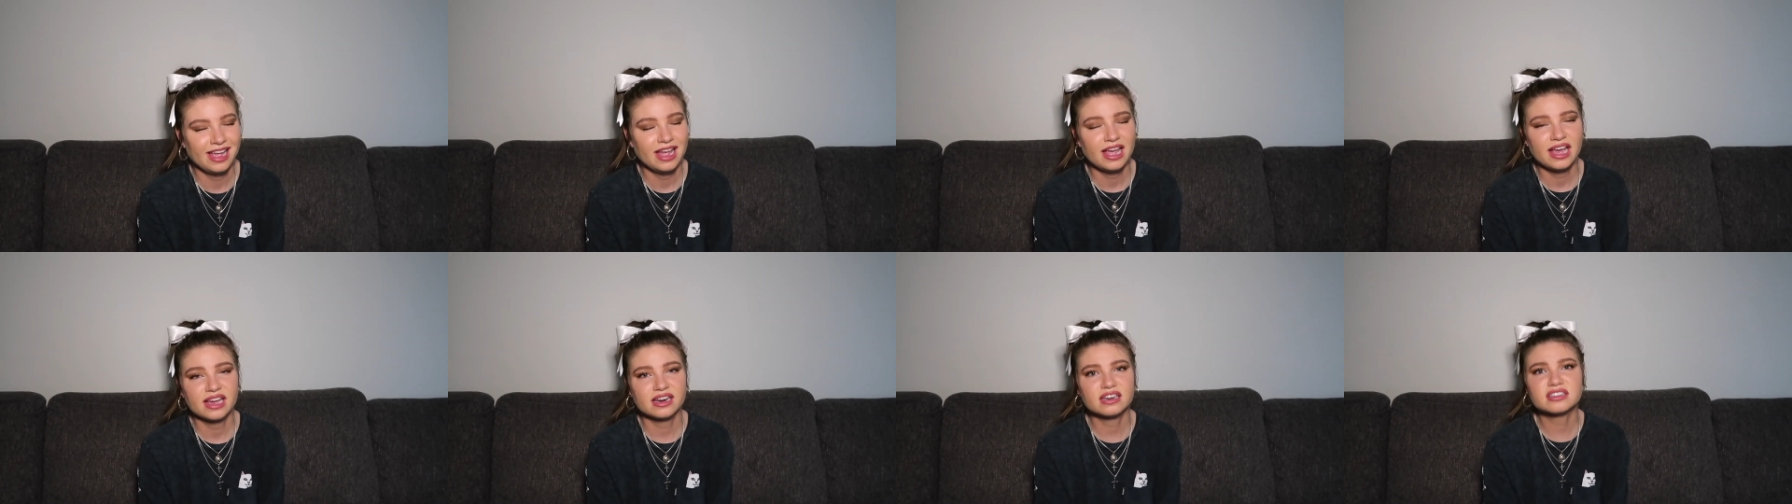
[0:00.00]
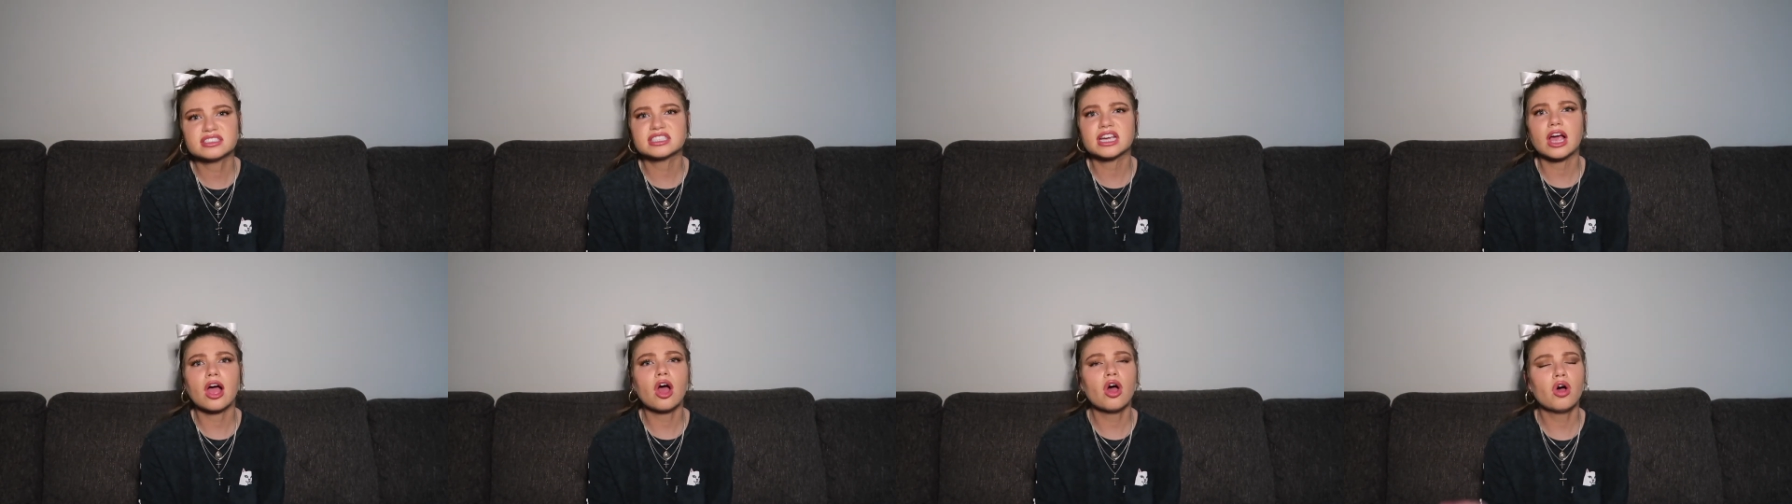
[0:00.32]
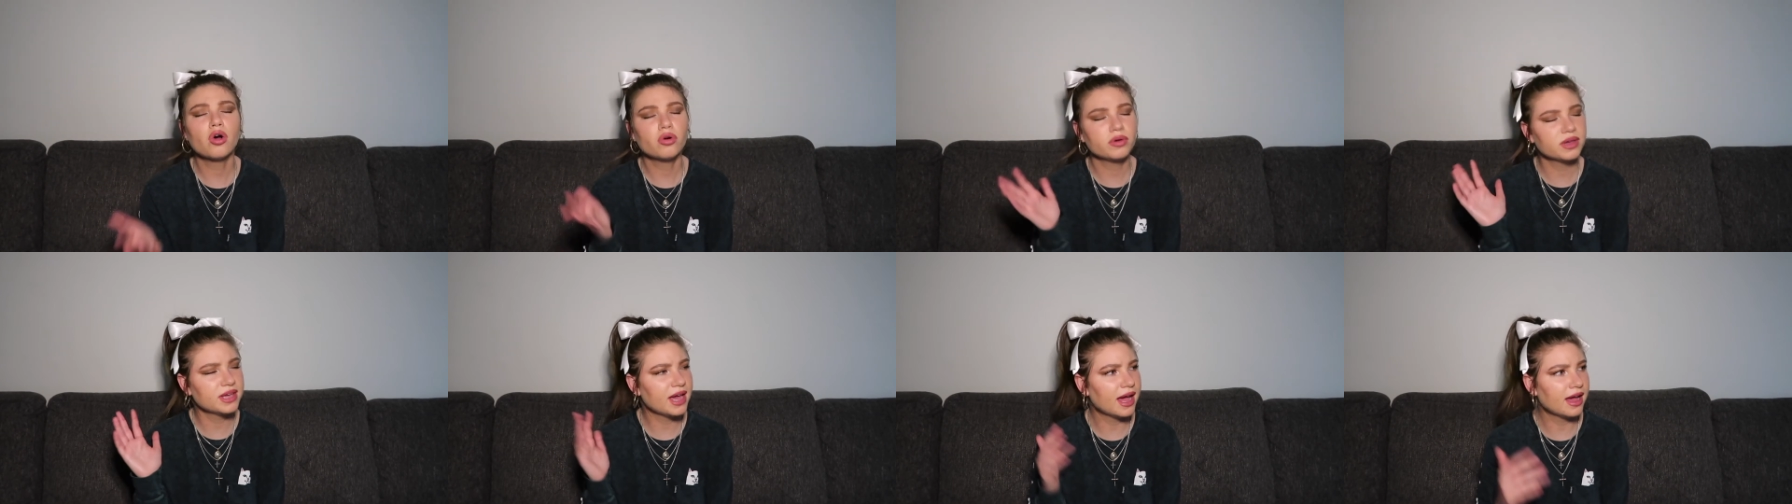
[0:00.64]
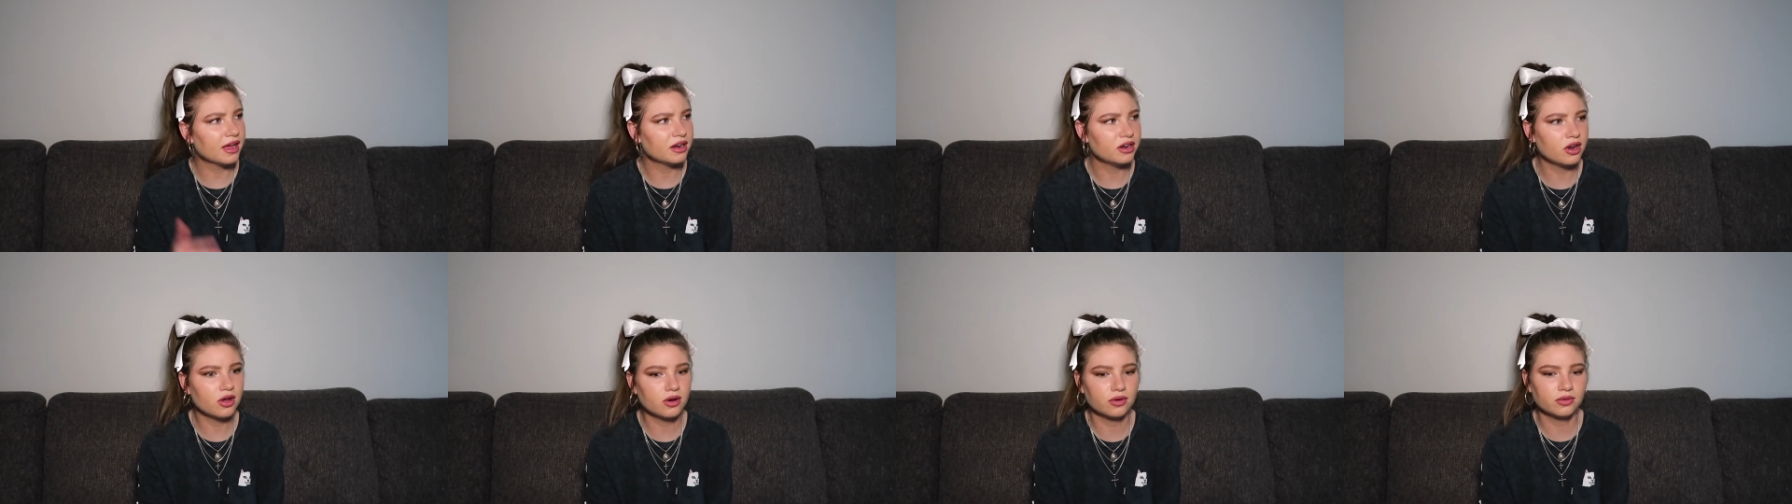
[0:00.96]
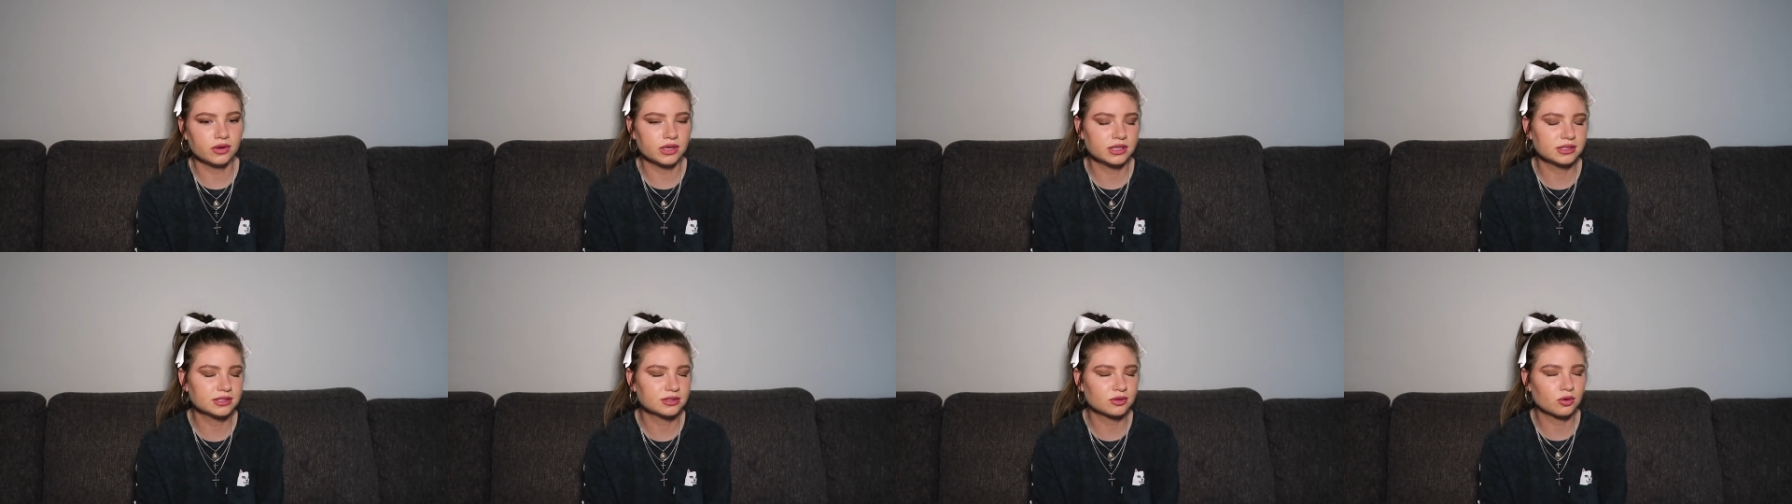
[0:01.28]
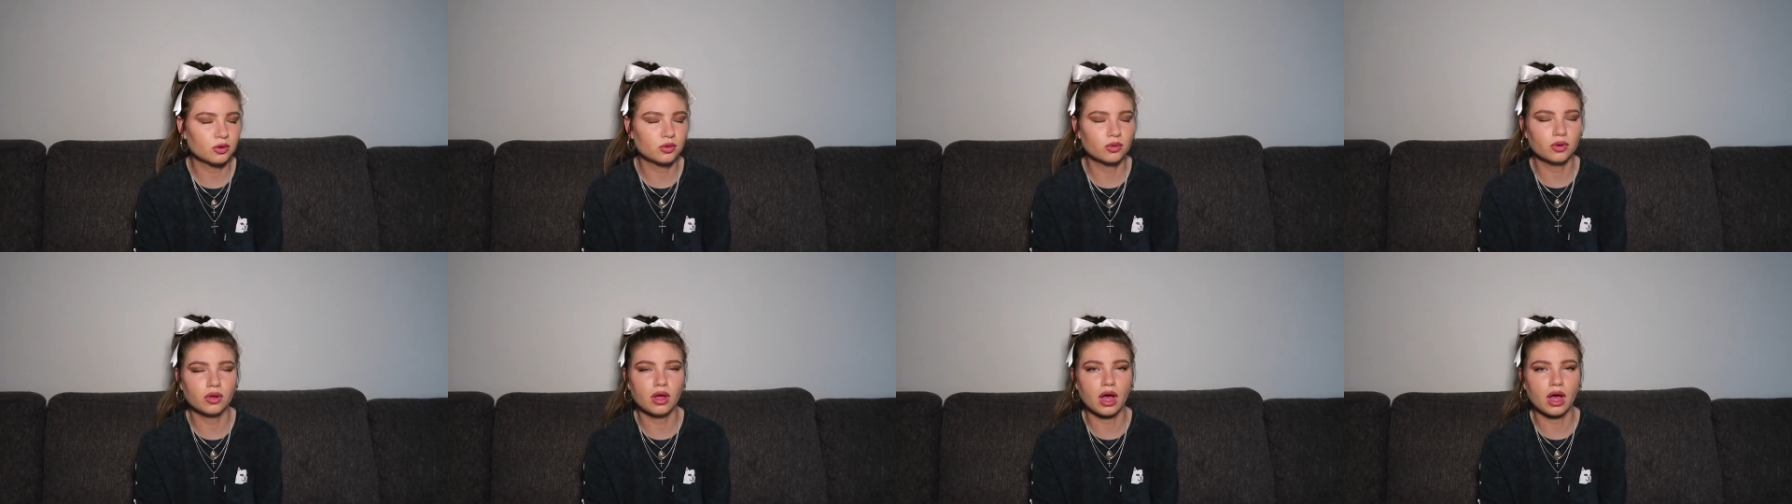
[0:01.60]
And I was like, oh yeah, no, it's cool.